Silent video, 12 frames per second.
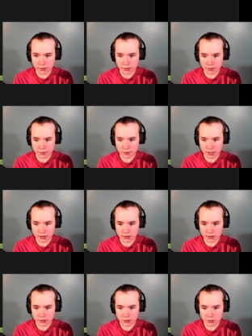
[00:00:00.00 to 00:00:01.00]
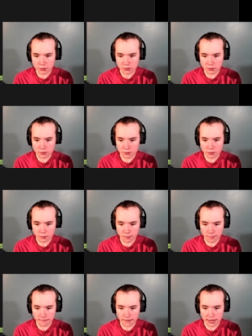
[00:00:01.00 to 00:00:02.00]
well,
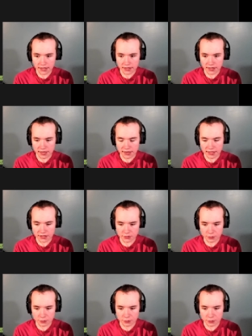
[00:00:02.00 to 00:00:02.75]
that, and then just